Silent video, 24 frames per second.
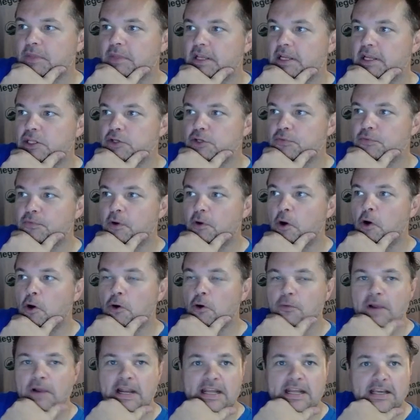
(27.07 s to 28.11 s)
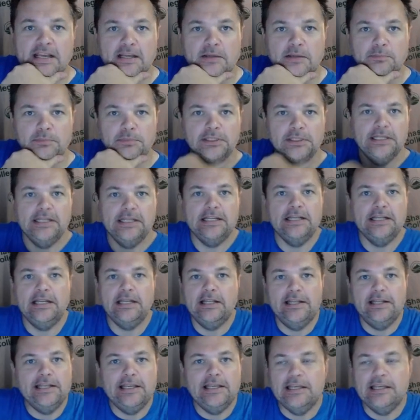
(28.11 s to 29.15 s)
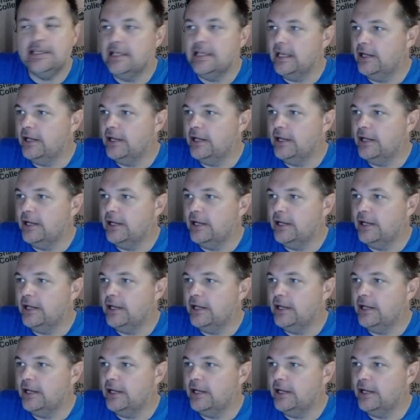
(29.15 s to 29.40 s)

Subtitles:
and you've already completed the